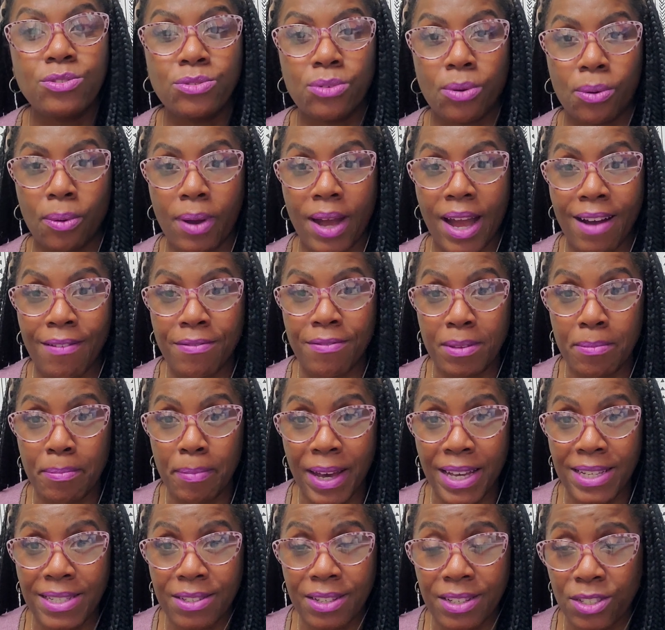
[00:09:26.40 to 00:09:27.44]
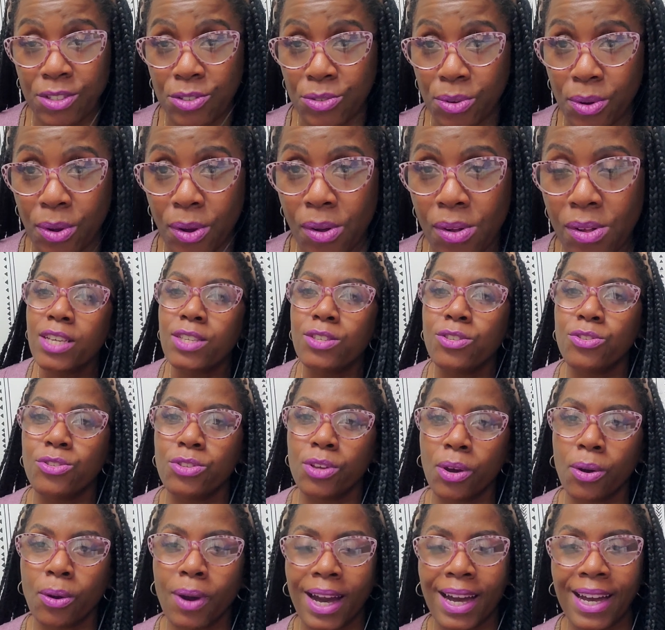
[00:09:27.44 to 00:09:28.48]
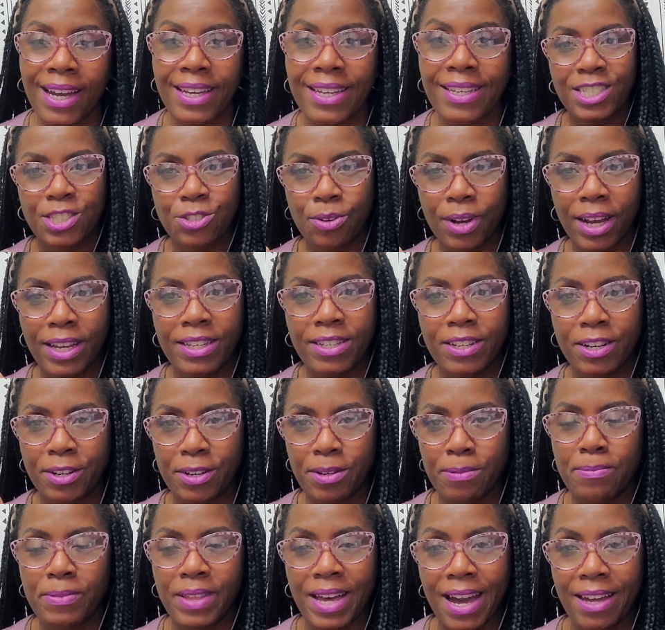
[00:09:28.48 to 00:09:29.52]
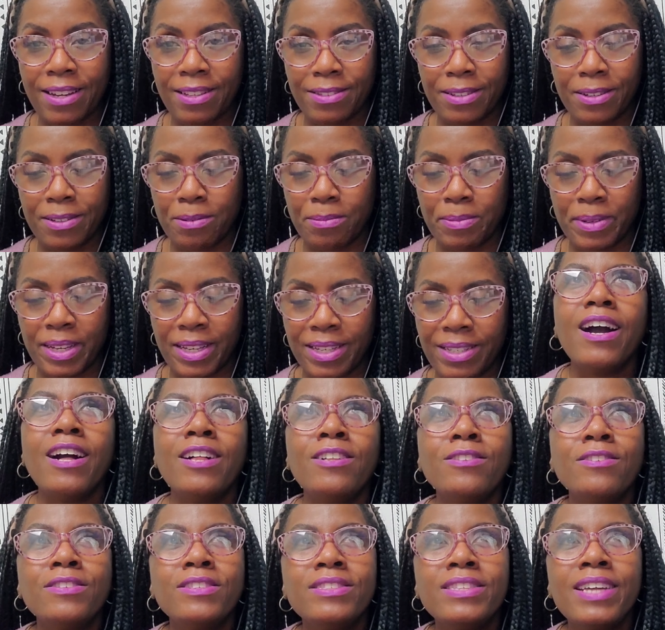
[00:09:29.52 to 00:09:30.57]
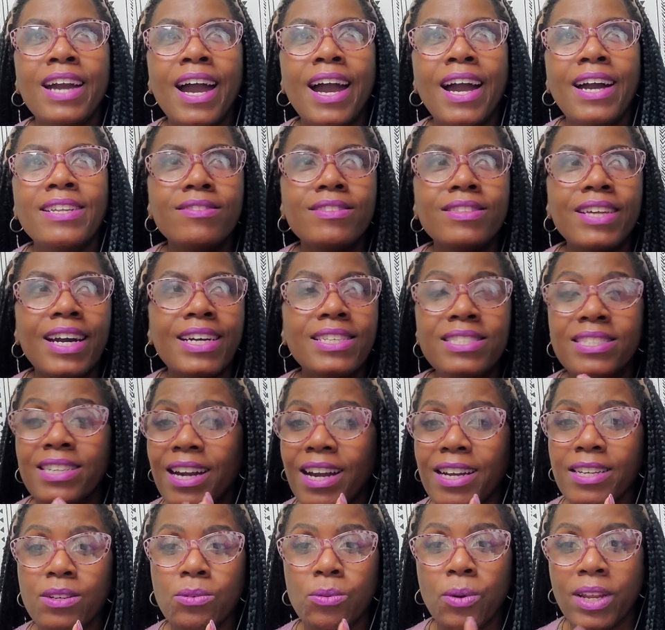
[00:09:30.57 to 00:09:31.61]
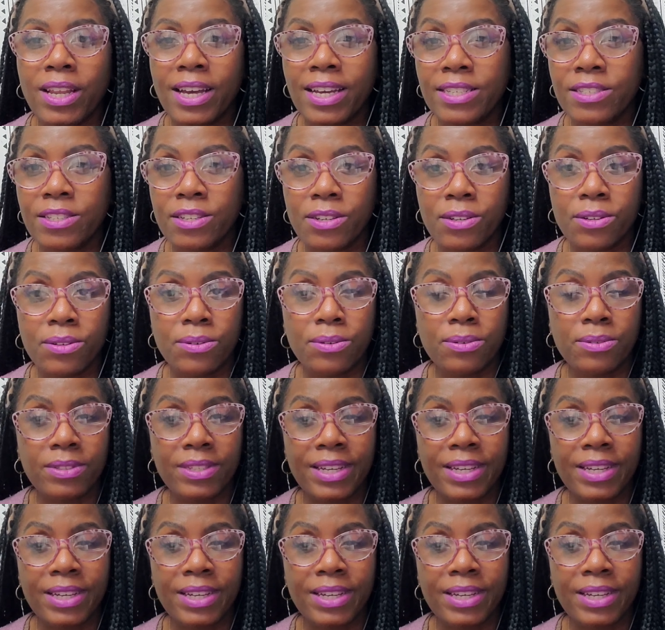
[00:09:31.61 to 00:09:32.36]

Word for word: don't have the best control. So I try to curb that a little bit. Other than that, that's kind of what I do.